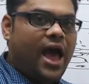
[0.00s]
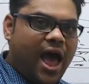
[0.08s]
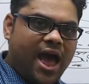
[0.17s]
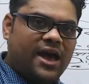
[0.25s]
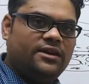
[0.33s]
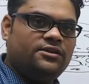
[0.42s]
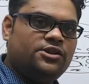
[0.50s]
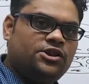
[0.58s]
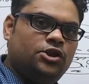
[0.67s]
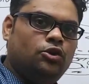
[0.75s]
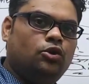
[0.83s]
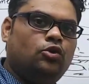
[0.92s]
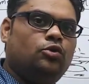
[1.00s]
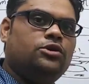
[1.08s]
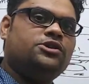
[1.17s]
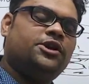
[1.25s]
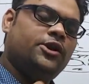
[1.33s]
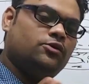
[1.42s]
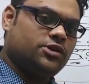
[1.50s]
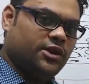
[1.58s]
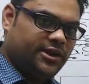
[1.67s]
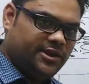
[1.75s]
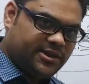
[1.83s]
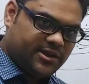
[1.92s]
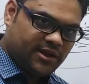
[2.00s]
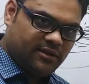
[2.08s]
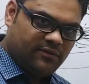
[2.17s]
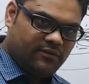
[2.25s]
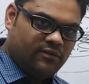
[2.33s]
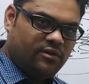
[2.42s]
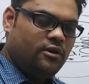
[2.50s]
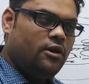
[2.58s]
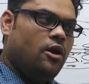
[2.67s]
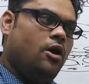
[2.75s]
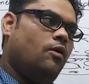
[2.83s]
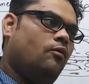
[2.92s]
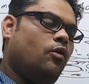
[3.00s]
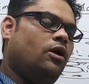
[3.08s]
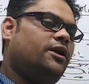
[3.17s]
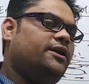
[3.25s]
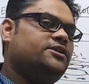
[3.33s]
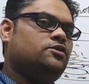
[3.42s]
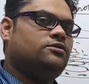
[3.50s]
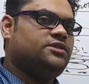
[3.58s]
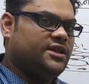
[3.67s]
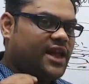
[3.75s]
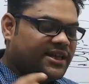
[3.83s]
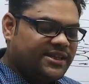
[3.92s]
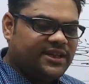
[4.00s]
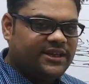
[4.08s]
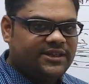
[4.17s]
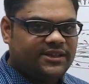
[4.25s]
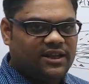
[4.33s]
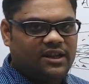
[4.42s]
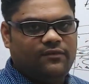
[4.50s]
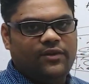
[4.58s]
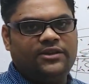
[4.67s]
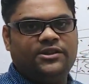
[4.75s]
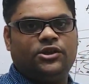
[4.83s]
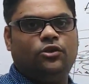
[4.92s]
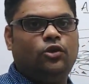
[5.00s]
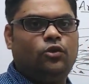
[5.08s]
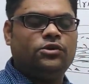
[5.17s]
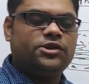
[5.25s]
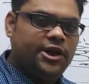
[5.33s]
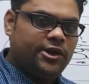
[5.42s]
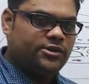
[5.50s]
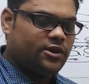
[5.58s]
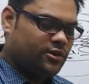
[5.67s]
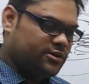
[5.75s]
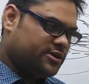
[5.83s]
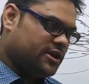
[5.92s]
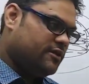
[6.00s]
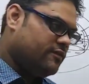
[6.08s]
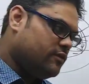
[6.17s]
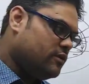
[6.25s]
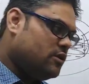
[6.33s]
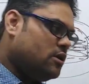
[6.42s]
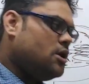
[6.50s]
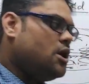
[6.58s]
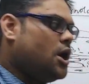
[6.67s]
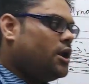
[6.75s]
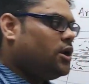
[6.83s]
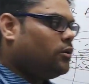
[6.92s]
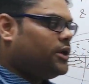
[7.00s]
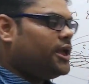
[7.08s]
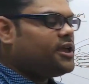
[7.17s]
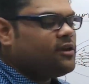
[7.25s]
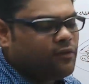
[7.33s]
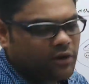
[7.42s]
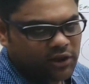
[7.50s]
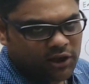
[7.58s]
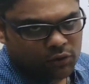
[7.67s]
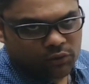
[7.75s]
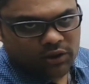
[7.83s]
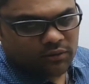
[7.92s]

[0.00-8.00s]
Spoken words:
and CO2 is reducing itself. Water is oxidizing itself and CO2 is reducing itself. Now taking further